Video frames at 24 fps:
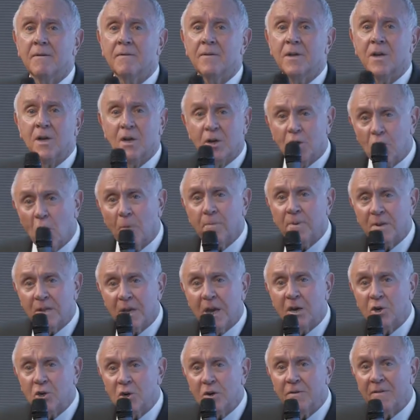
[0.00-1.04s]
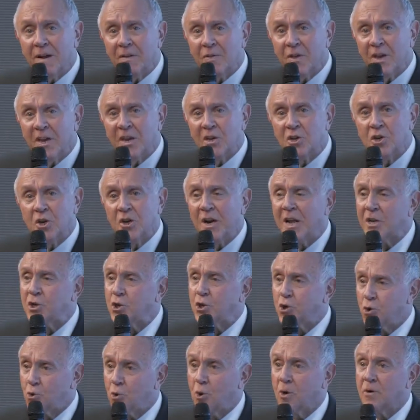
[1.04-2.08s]
The interpretation of I think is you're not
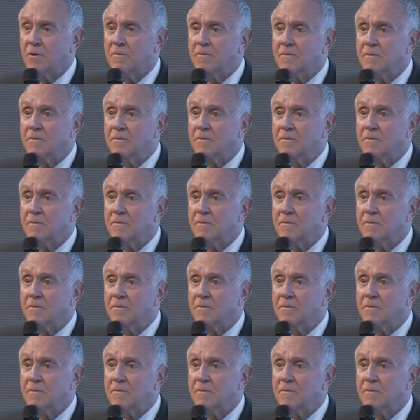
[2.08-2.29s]
sure.